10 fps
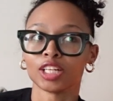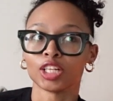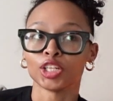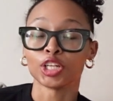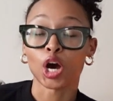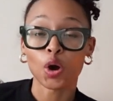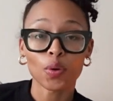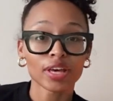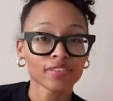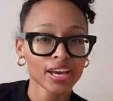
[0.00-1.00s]
know
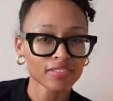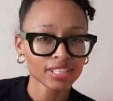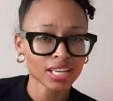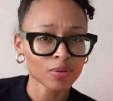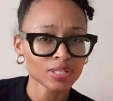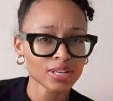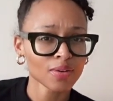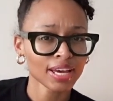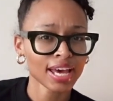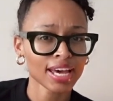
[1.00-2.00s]
if everything was
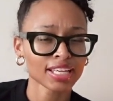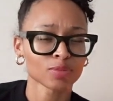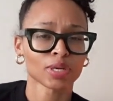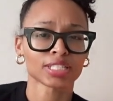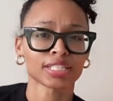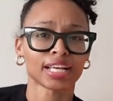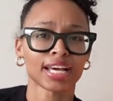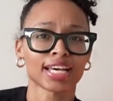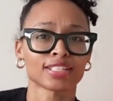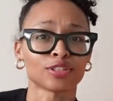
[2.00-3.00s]
okay, especially
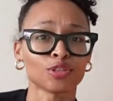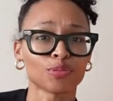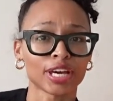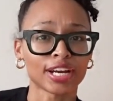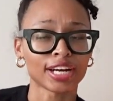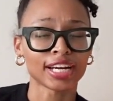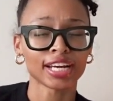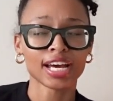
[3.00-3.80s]
like as a new parent.